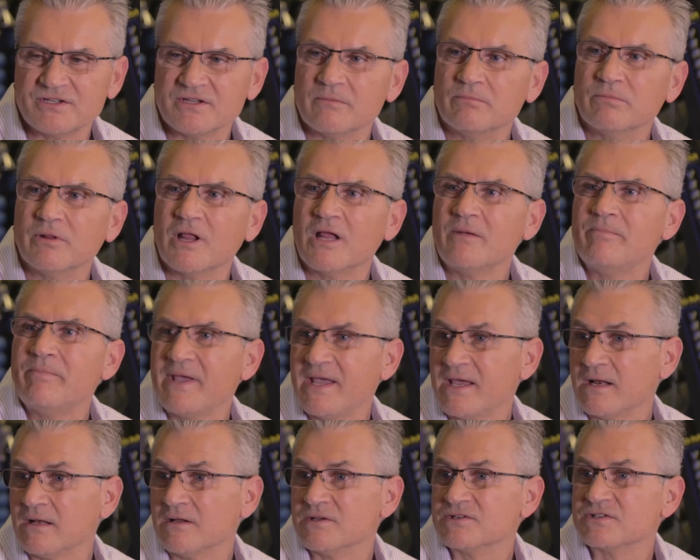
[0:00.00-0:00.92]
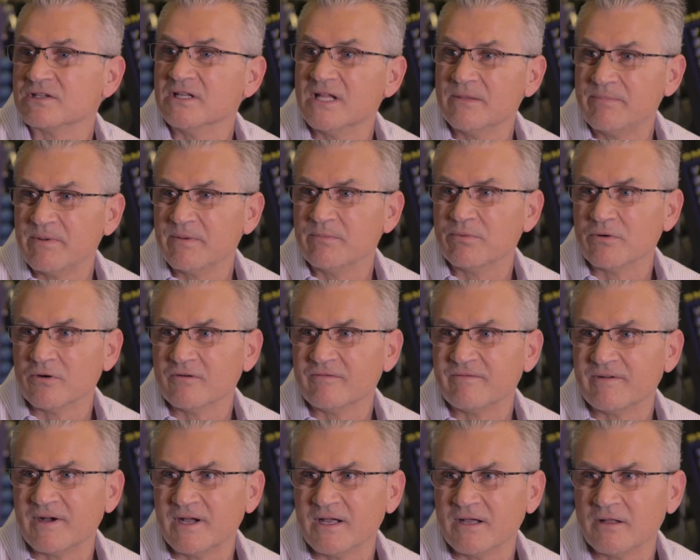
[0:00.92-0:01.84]
The blood panel is a lipid
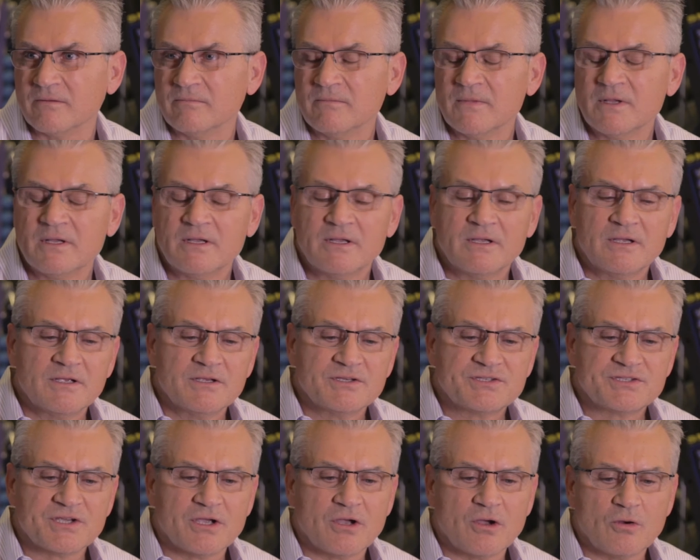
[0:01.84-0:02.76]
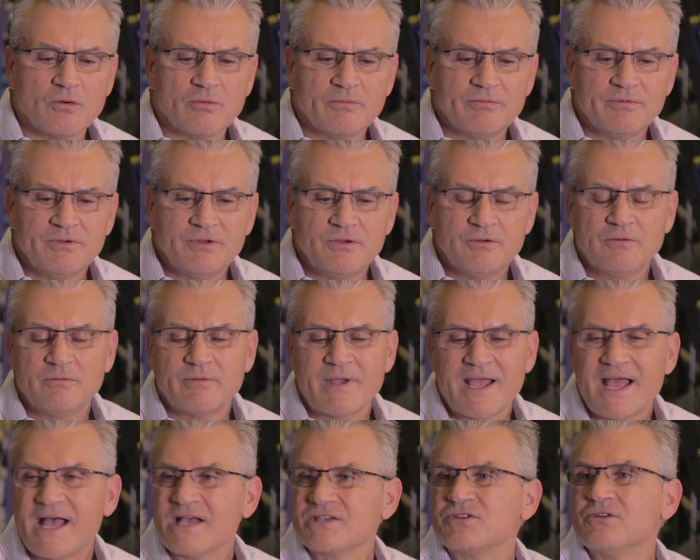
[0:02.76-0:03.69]
profile. So you
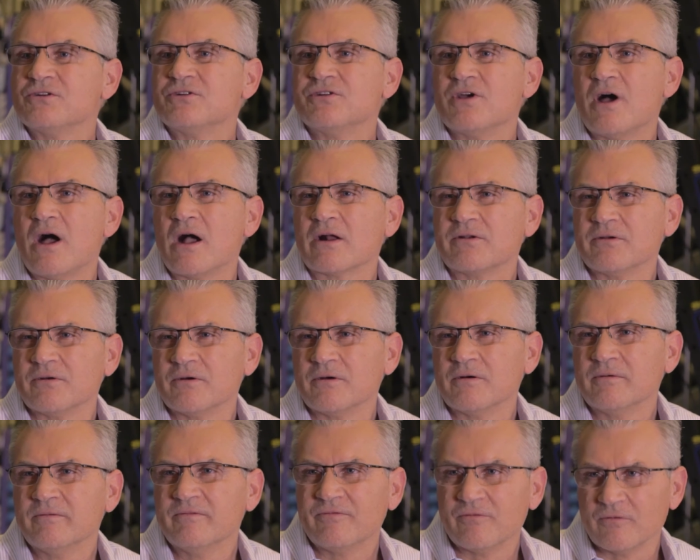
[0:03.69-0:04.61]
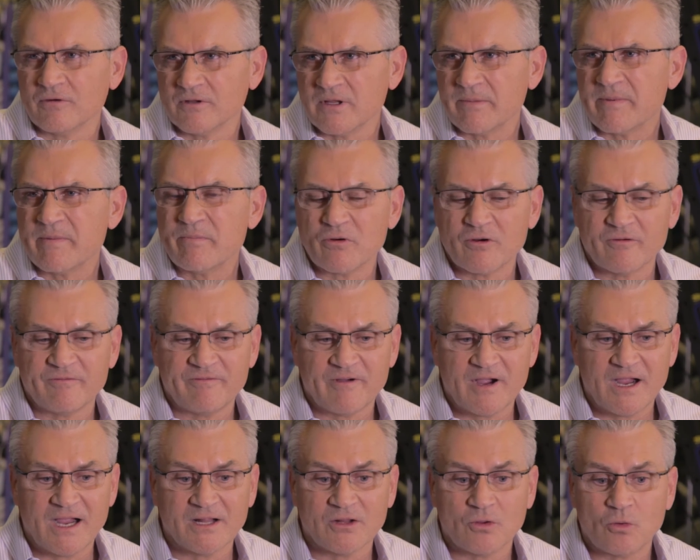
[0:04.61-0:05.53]
ask your doctor for a lipid
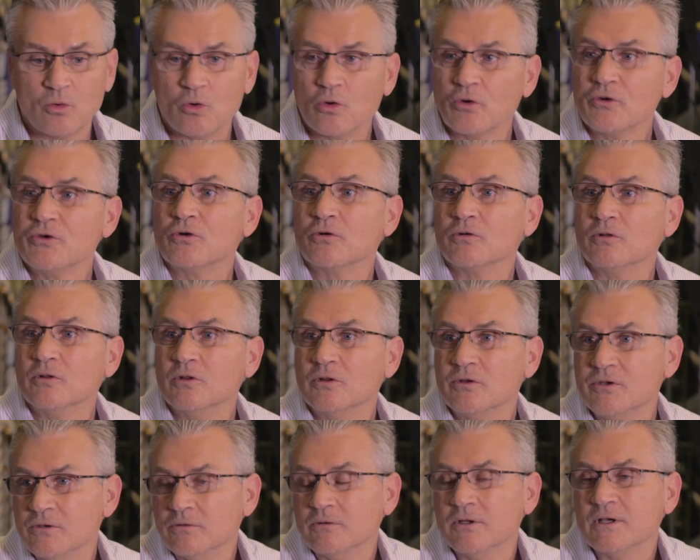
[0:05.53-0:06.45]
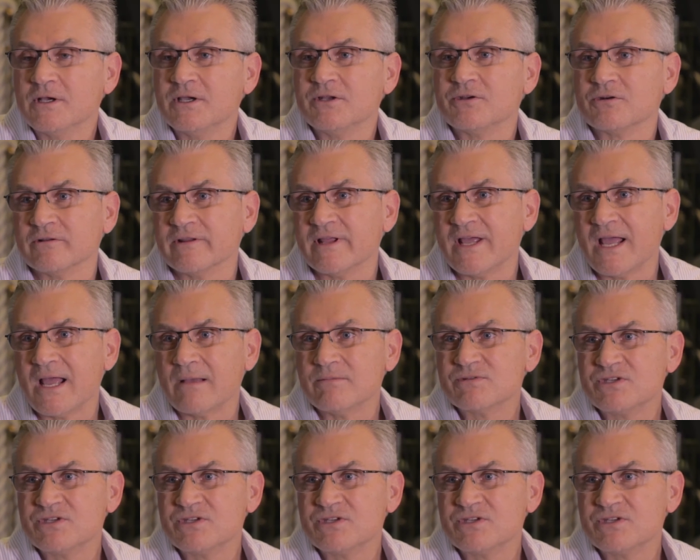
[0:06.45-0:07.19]
profile, or you look at your labs